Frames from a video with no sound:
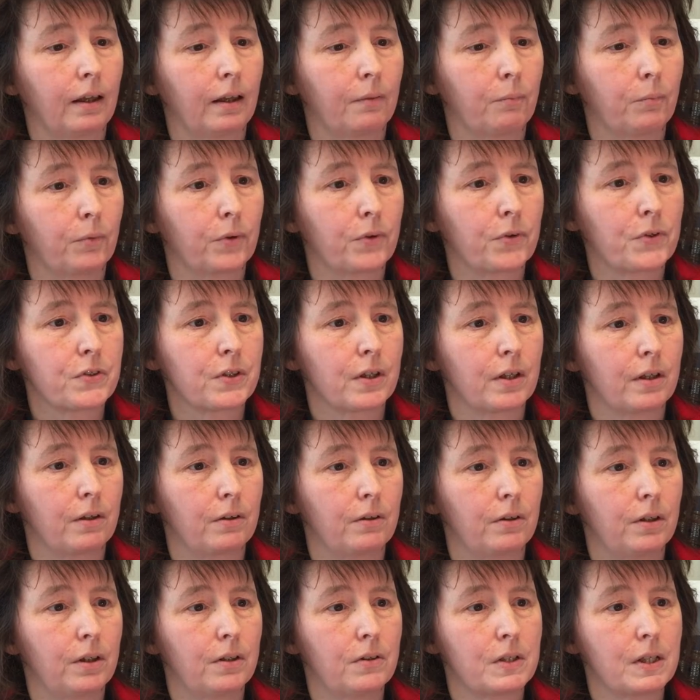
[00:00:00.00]
and we're also
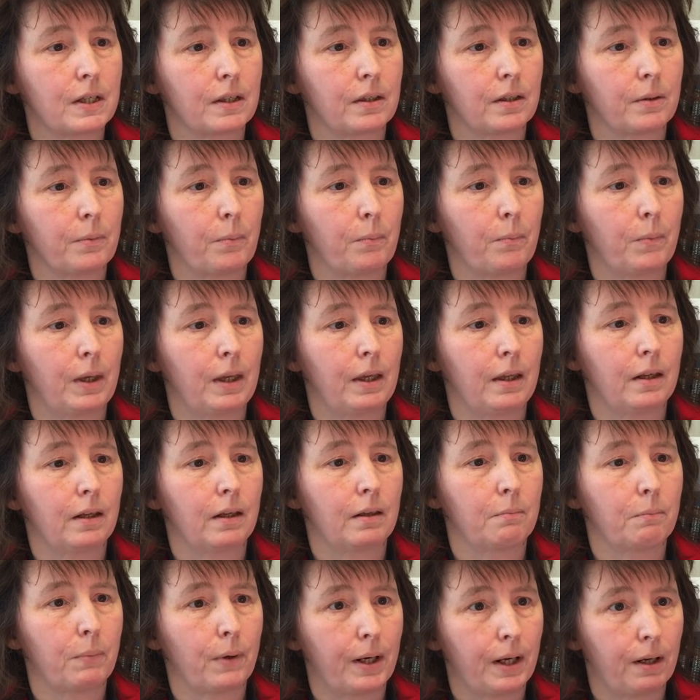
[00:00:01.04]
using them
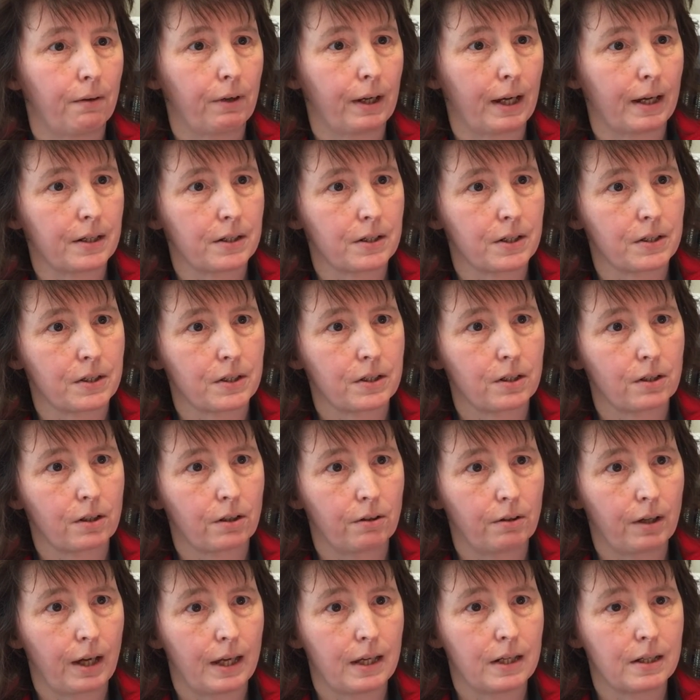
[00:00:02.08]
in bioreactors to
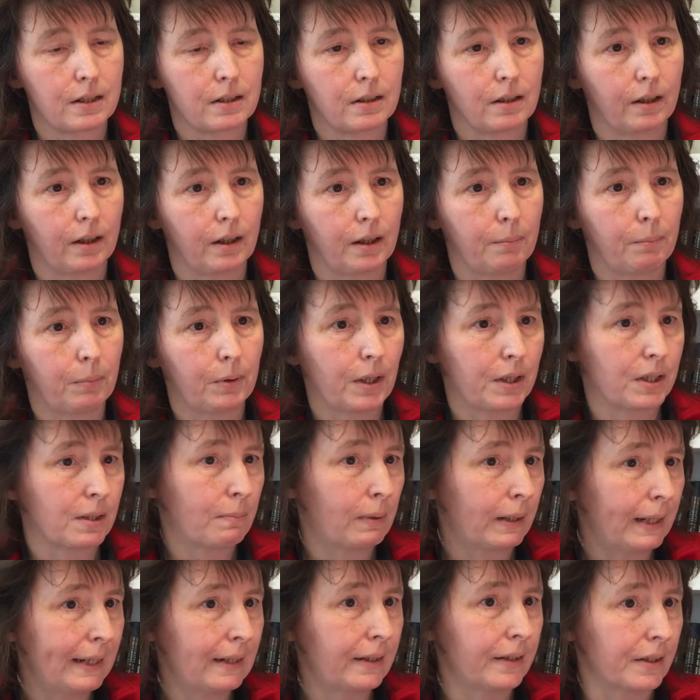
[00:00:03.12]
create uh, blood
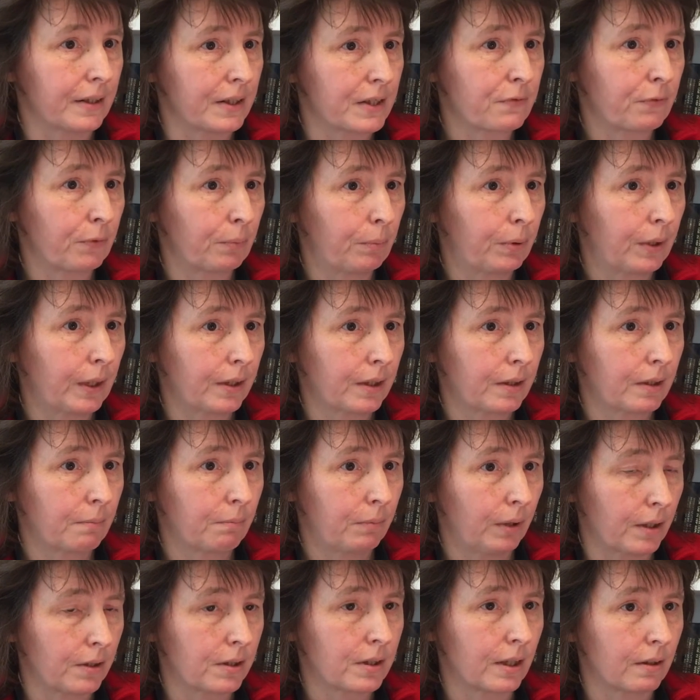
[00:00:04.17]
platelets from blood,
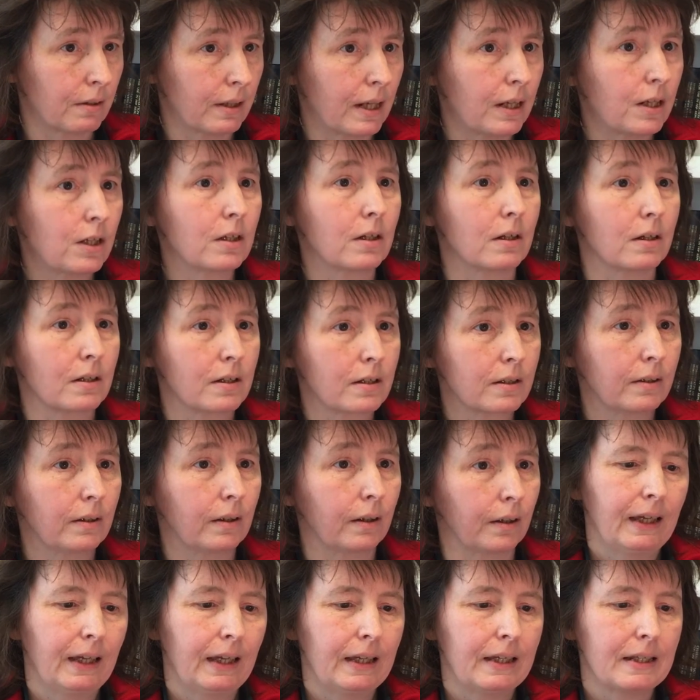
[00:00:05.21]
blood donations.
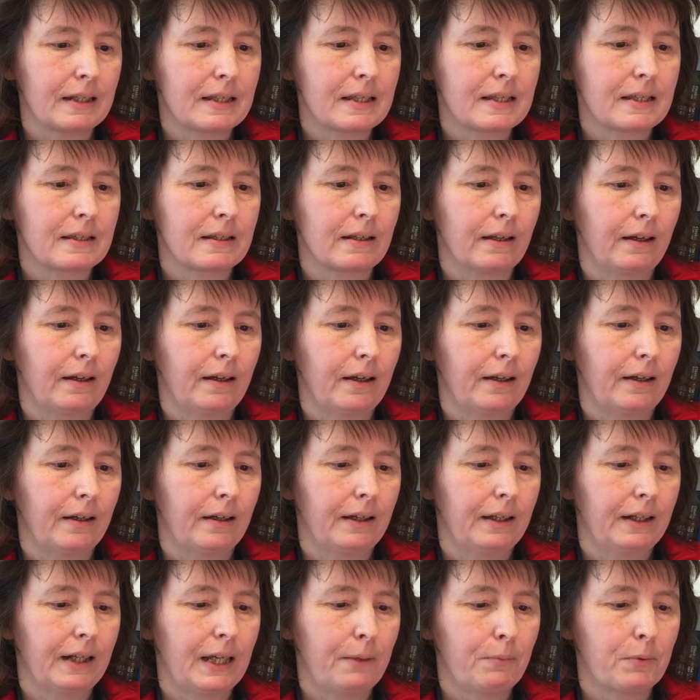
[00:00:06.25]
Uh, it's uh,
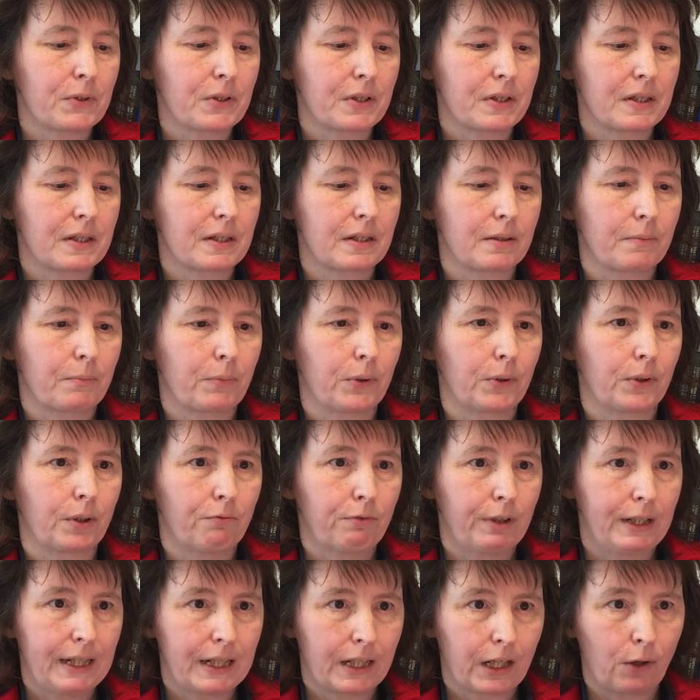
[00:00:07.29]
enabled us to put a
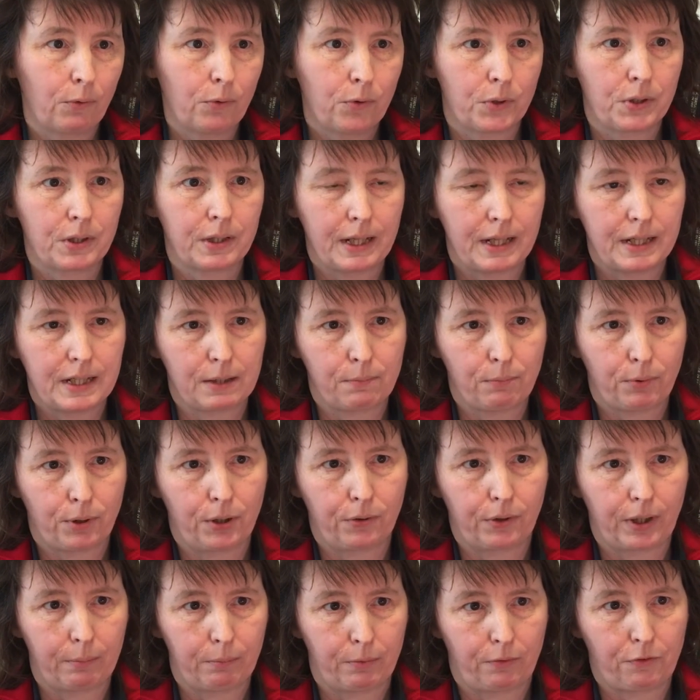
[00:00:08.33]
really coordinated
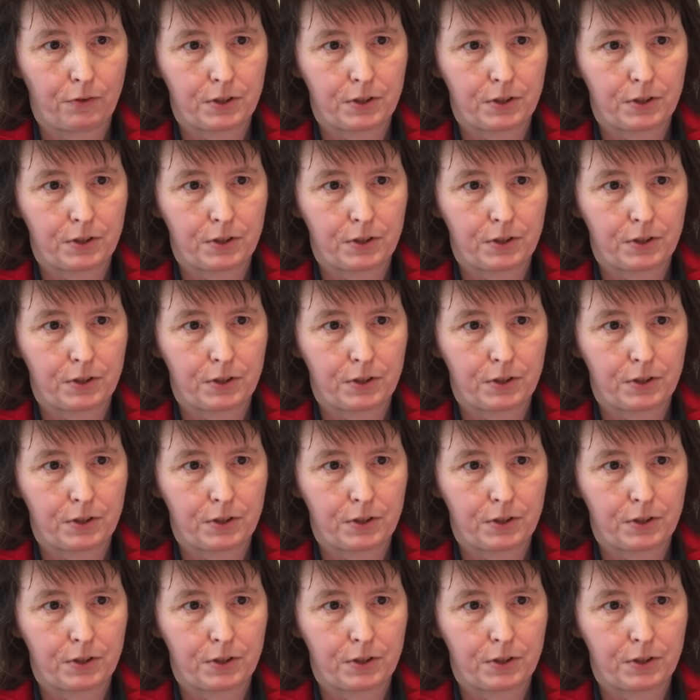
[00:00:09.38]
program of